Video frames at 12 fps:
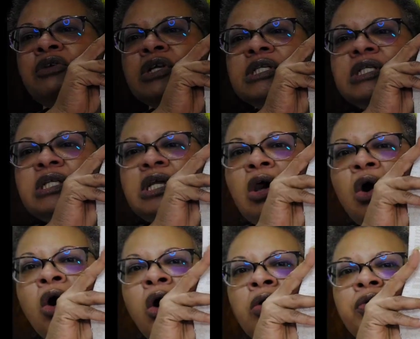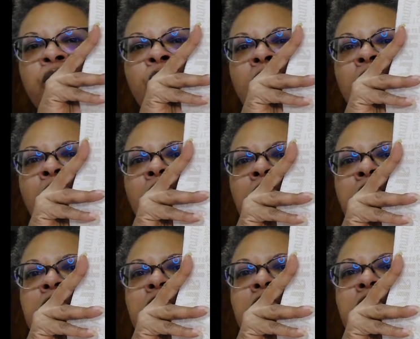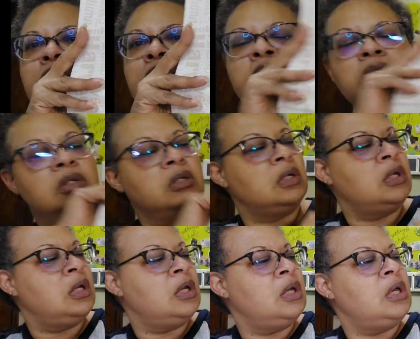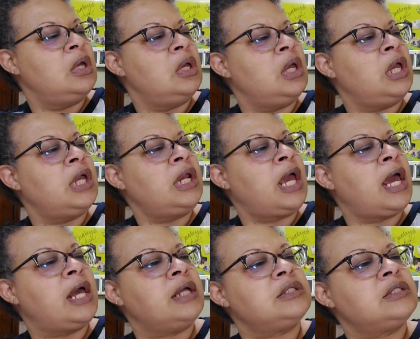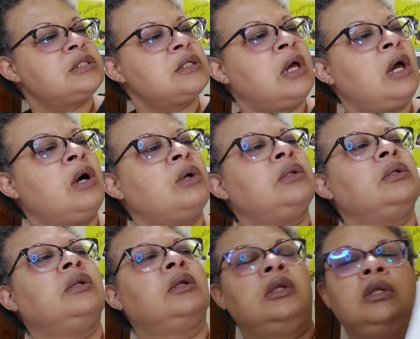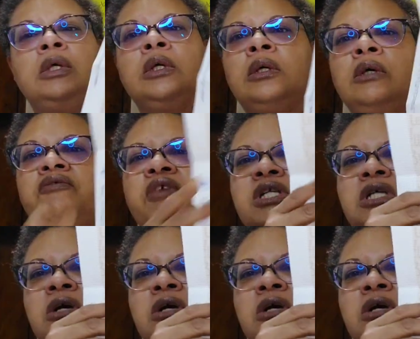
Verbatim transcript: you can see all the words. It has, oh, look, if I